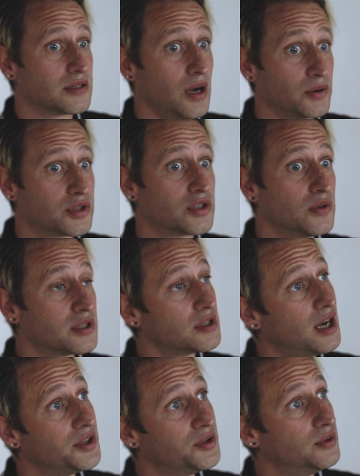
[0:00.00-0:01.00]
So I was
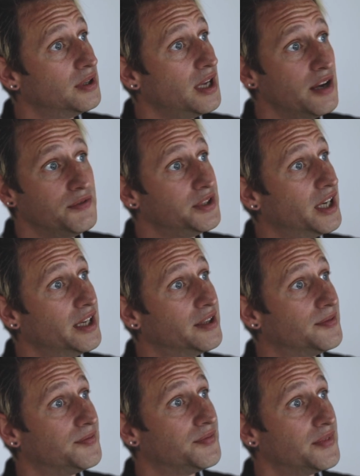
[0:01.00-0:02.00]
suicidal every day.
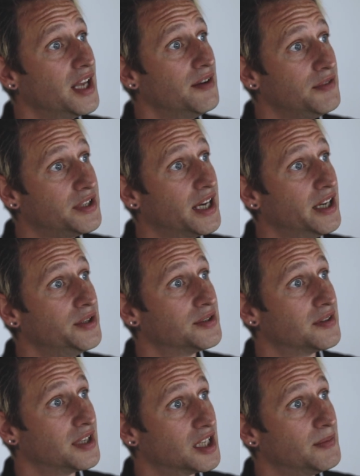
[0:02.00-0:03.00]
Every day I used
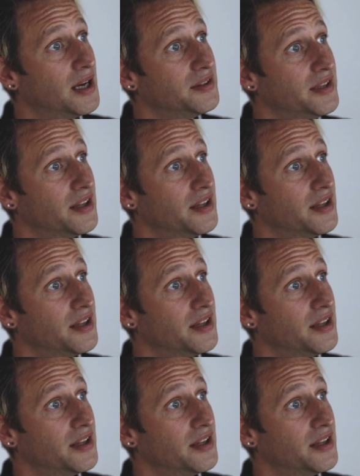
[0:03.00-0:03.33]
to think about